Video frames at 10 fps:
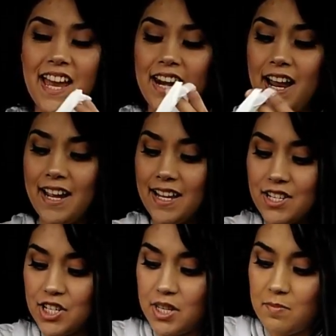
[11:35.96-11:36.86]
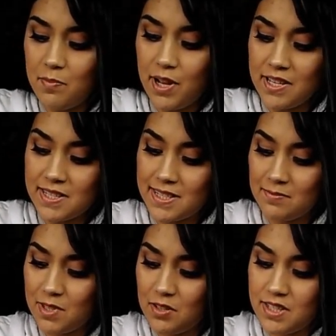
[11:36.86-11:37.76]
and I actually bought
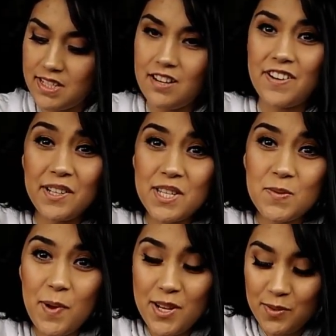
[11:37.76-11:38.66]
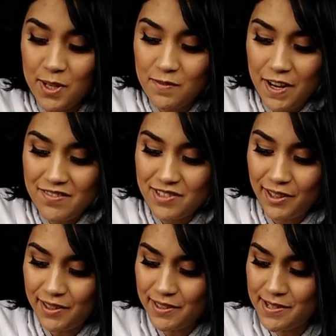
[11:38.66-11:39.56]
some cute stuff. I only spent $25.
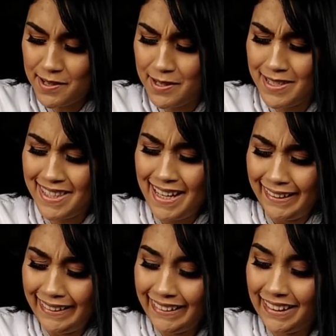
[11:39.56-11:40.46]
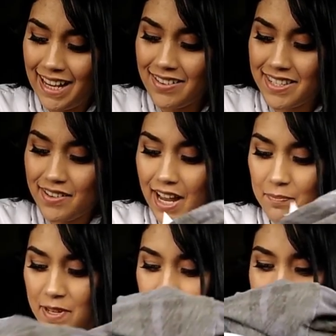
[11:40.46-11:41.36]
I was so
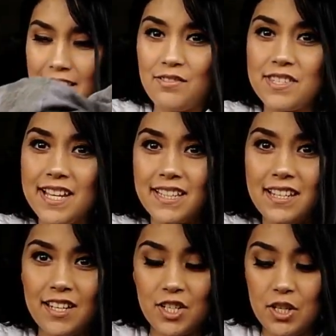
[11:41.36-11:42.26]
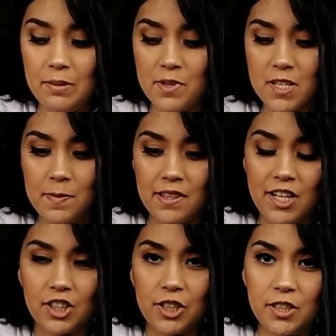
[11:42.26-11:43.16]
happy because I was like thinking, dude, I'm gonna spend
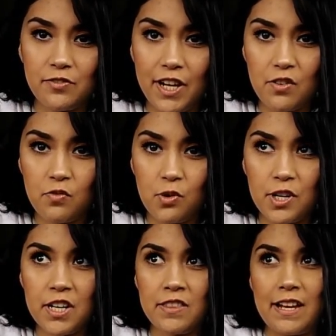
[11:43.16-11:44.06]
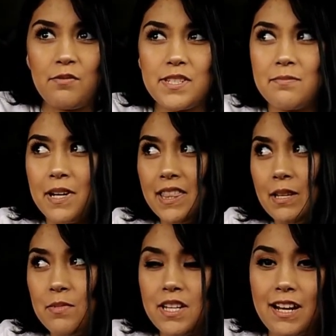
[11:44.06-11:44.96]
like $35, $40, and that wasn't my
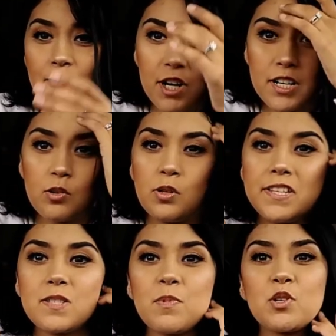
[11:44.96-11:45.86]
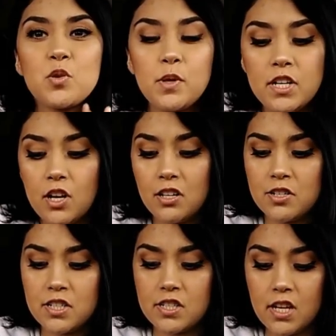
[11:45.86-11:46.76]
limit. I wanted to only spend $20
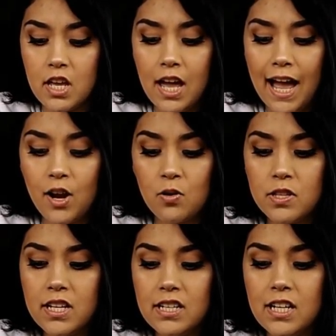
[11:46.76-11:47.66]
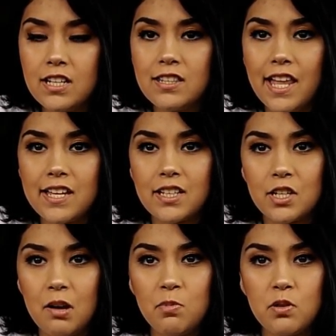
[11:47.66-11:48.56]
because I only need like a
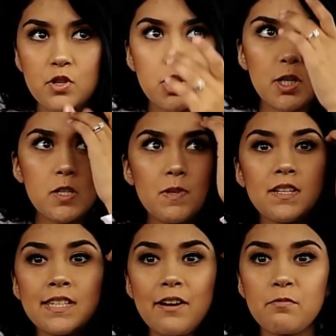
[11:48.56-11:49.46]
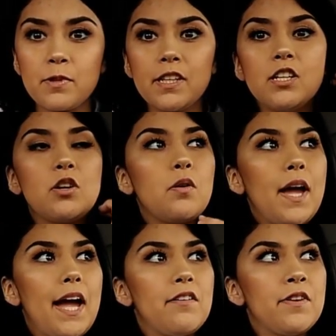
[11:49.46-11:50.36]
couple of shirts because I really don't
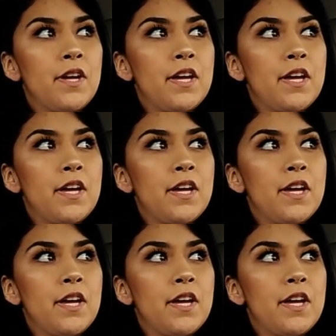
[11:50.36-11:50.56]
have